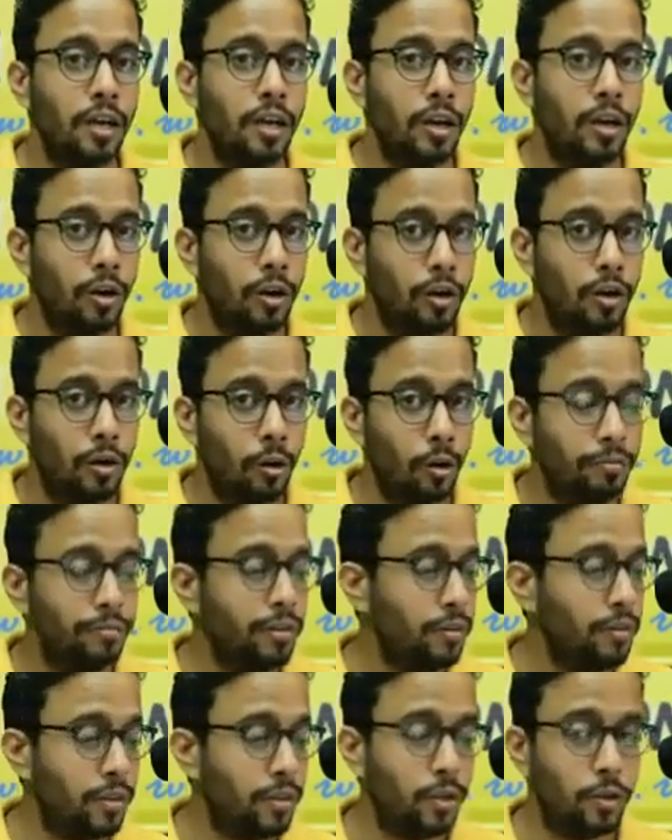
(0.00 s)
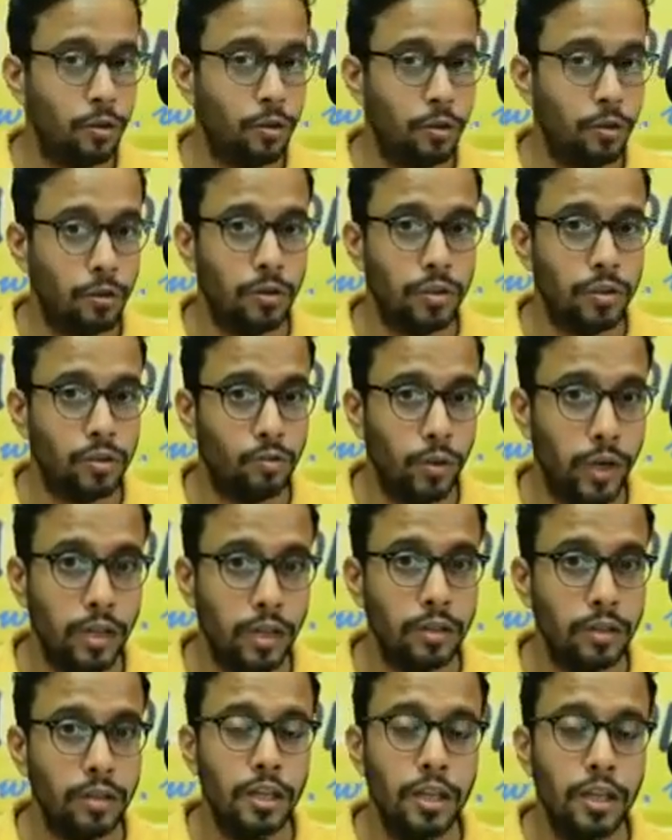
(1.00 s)
hopefully with your daughter as
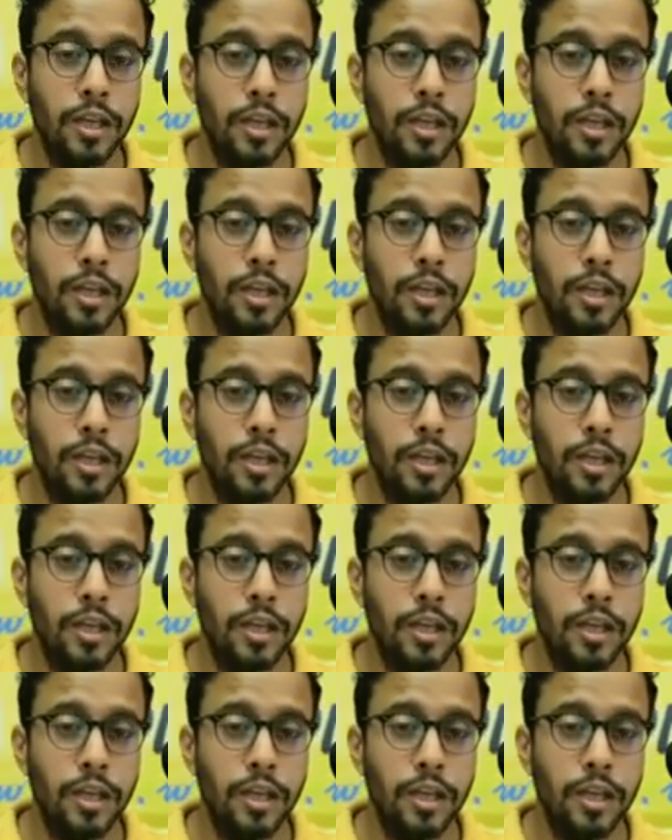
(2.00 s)
well,